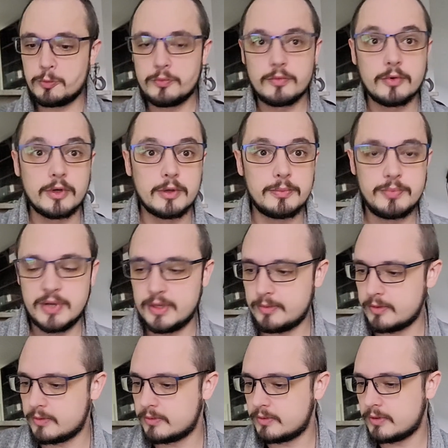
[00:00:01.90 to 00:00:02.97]

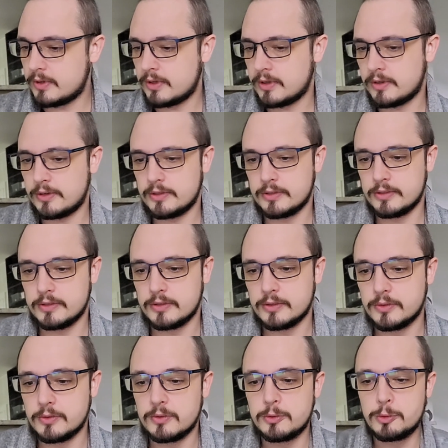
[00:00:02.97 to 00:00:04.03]
People,
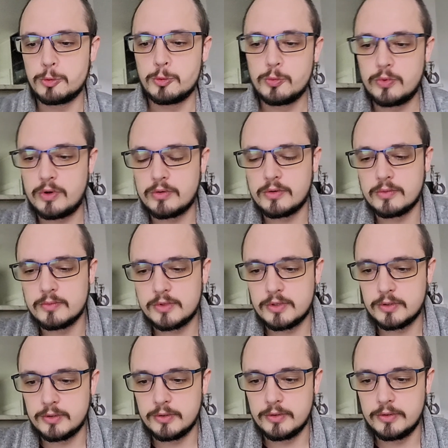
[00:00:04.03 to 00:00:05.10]
welcome
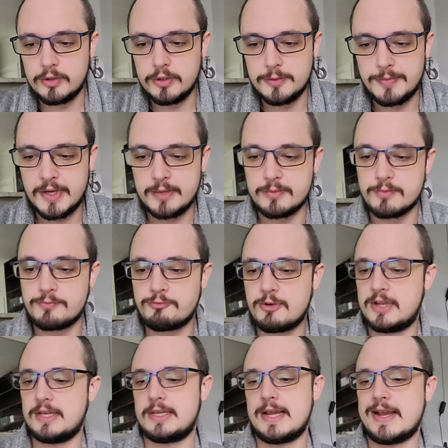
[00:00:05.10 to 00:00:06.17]
to Newspaper
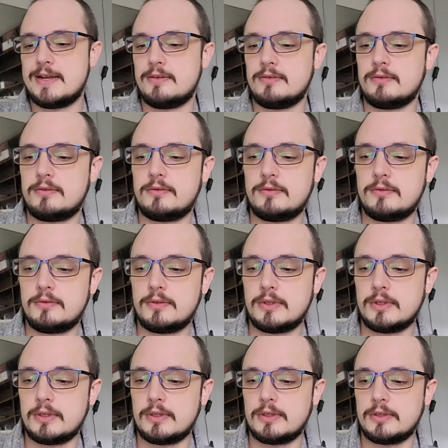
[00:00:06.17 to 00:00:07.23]
Breakdown
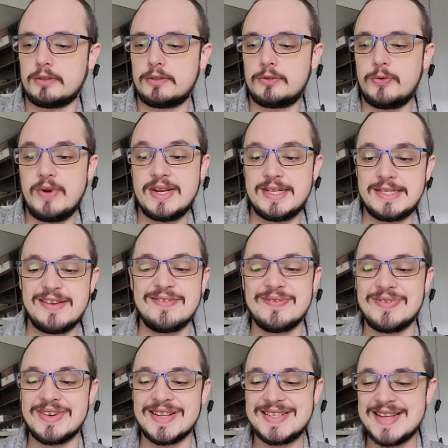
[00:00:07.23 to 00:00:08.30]
27
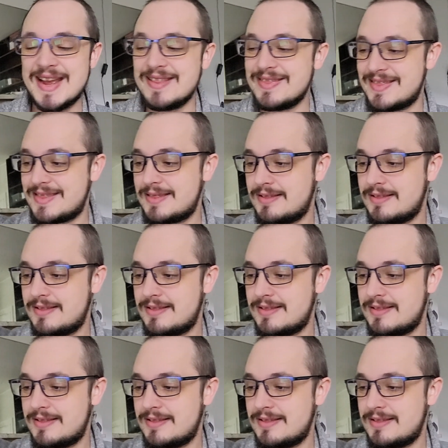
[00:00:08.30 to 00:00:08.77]
for the 10th.